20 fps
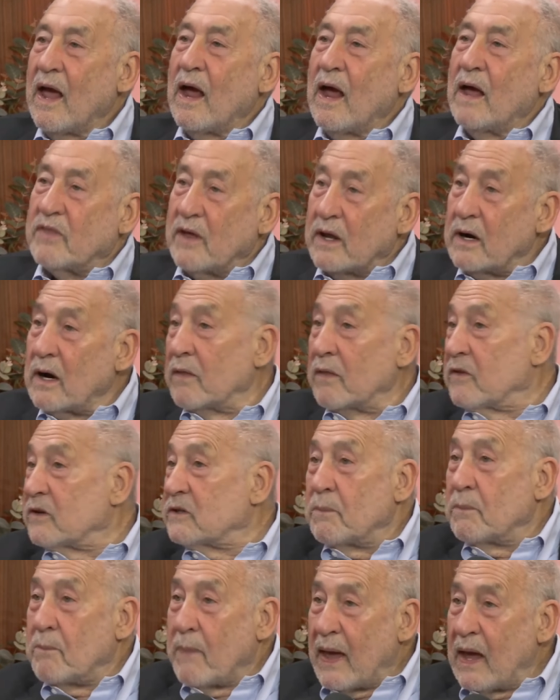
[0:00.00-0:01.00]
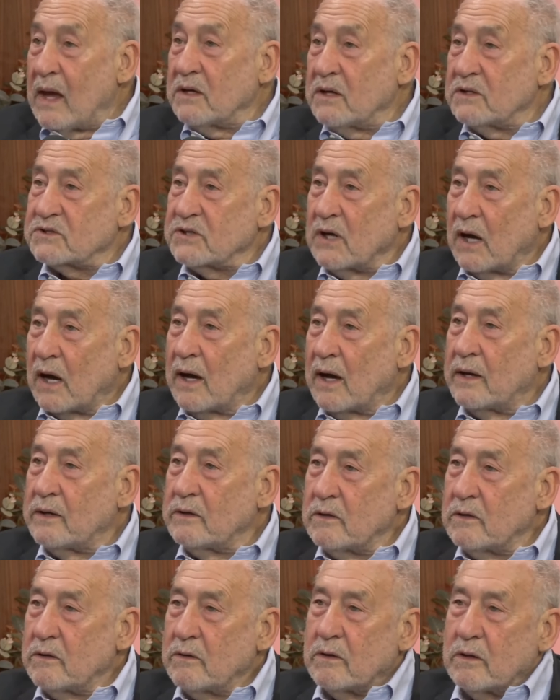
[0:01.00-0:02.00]
And then on the demand
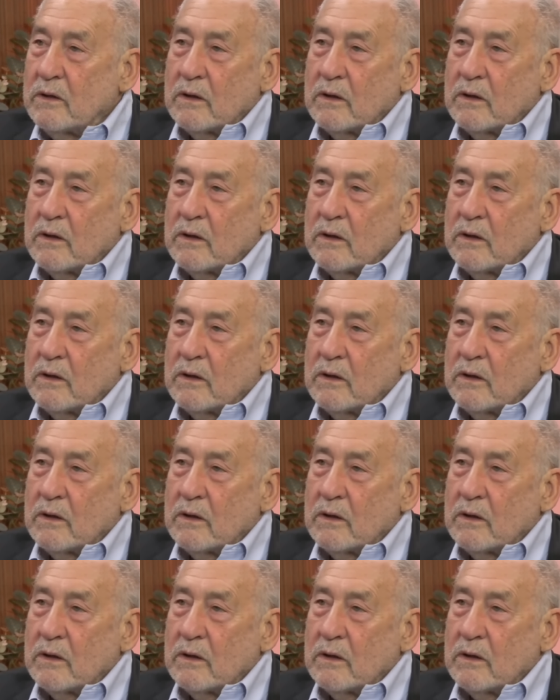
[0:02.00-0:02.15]
side,